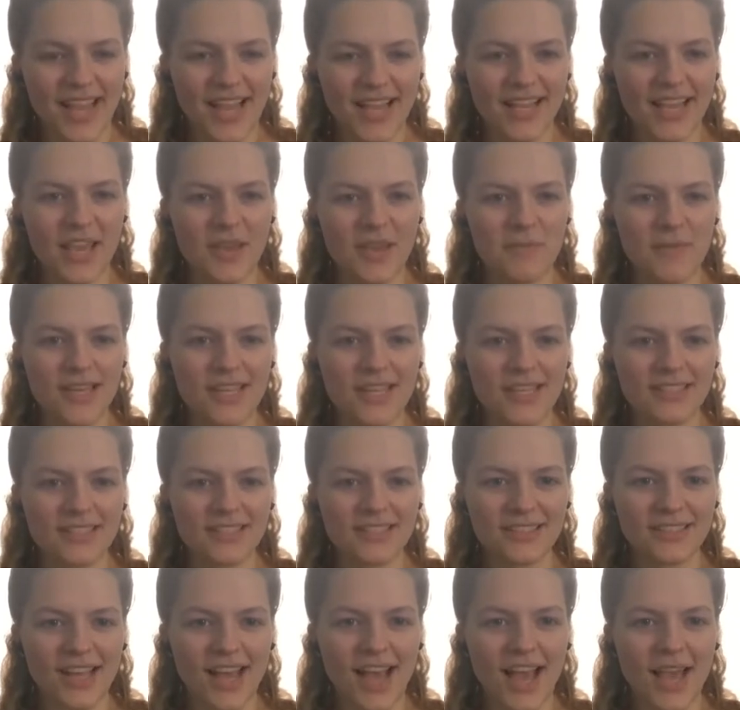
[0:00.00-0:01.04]
came in,
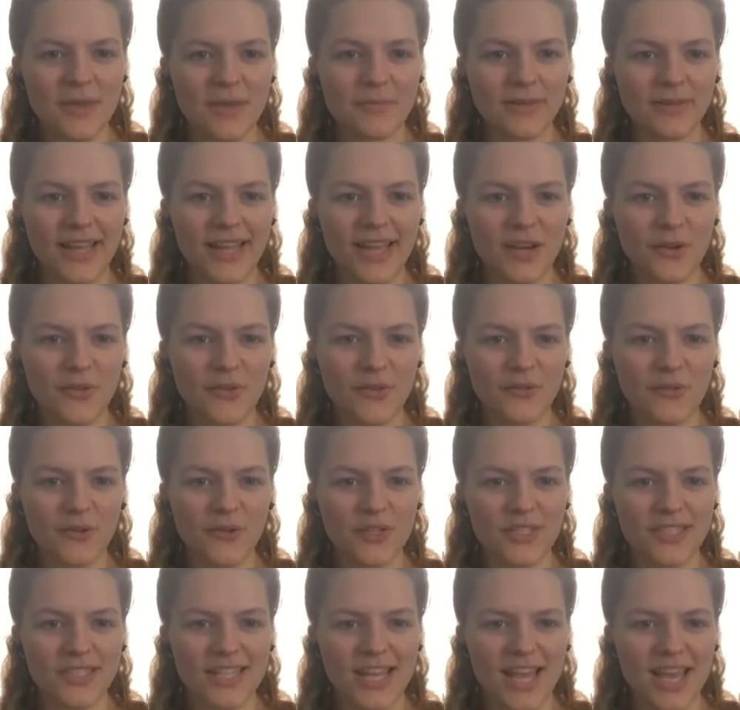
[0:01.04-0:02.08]
I played on the
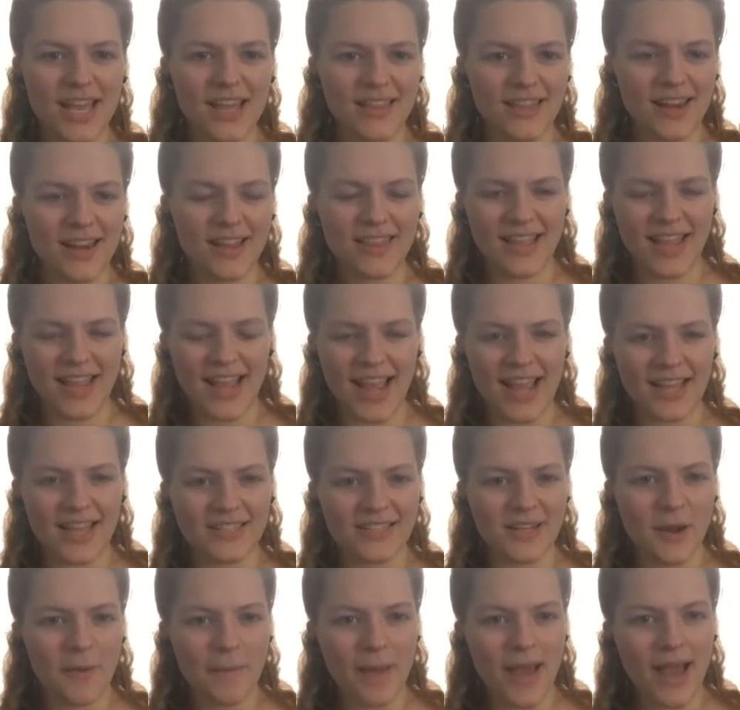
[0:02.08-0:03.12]
first day, and I think I had
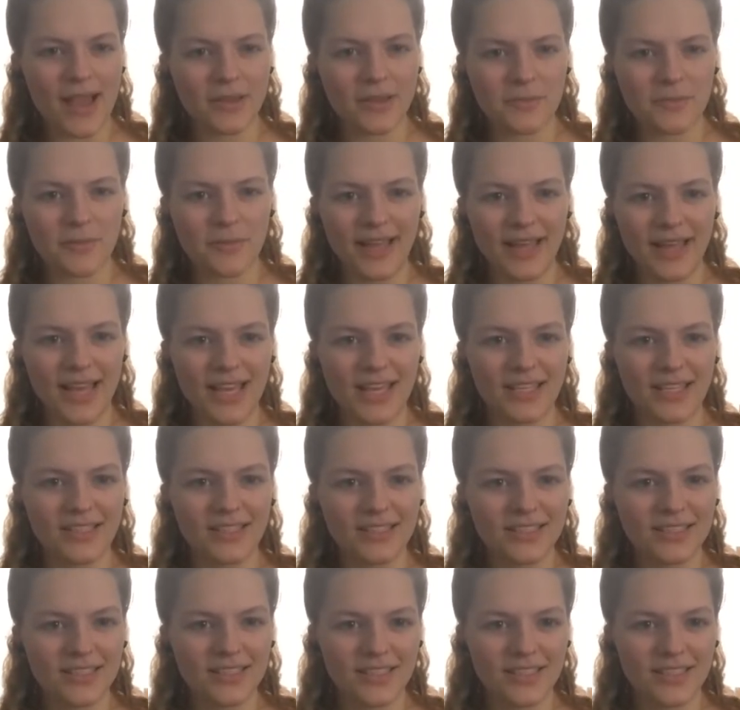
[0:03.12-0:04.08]
to come back and play